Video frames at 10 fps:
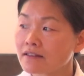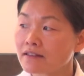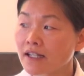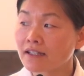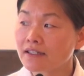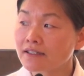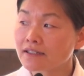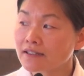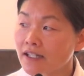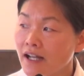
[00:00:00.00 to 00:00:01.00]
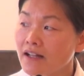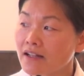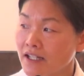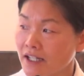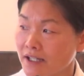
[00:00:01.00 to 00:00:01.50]
they didn't
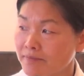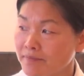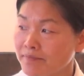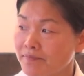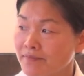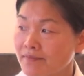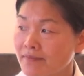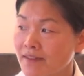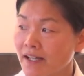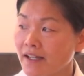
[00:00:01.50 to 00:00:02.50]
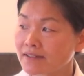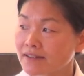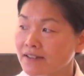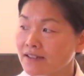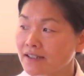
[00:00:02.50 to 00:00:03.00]
tell him
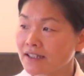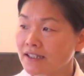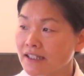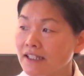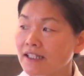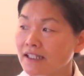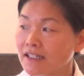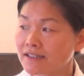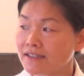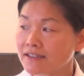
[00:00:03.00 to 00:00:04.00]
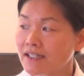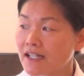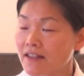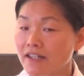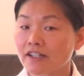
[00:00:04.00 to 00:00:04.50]
that he is
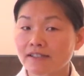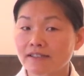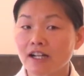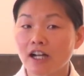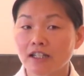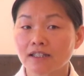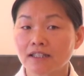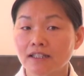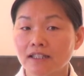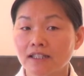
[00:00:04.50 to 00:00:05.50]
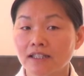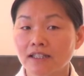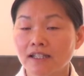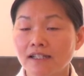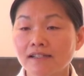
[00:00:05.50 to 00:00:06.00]
their son.
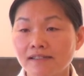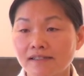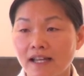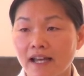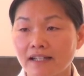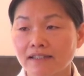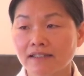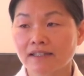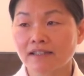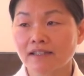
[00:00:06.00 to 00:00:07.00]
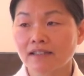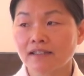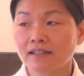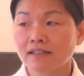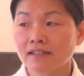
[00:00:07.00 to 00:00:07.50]
Instead,
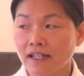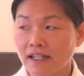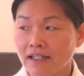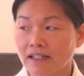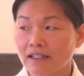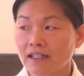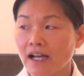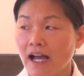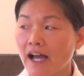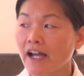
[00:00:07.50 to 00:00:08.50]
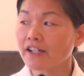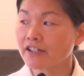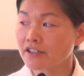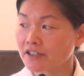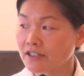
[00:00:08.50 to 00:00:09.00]
they
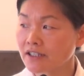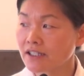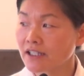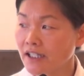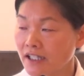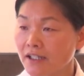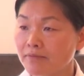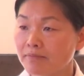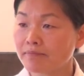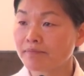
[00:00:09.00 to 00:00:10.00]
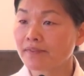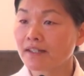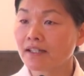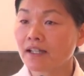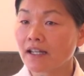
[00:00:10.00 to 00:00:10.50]
hired him
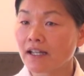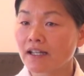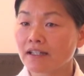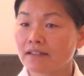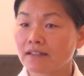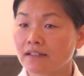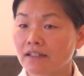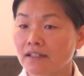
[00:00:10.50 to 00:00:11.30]
and